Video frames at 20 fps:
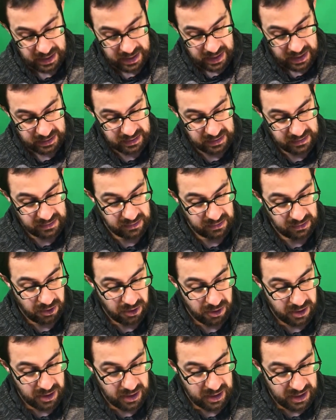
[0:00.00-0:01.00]
And this is
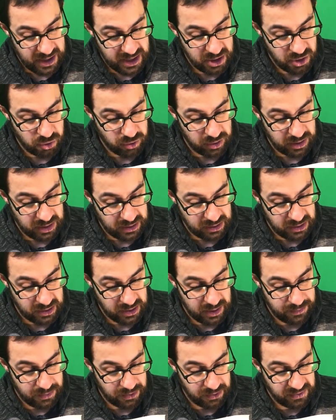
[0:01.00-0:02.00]
our uh, entry into
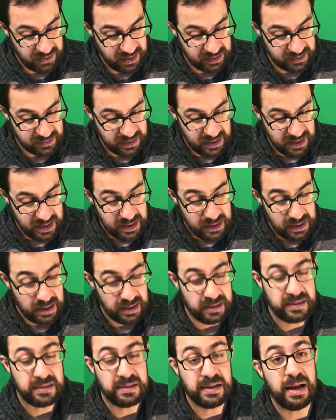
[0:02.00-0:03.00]
number six, A
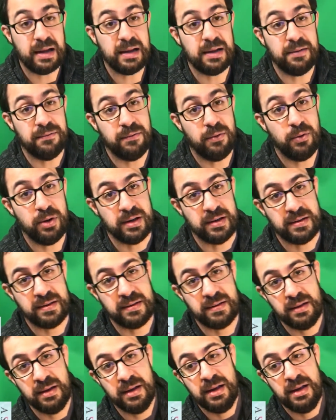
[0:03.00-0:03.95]
Silent Voice.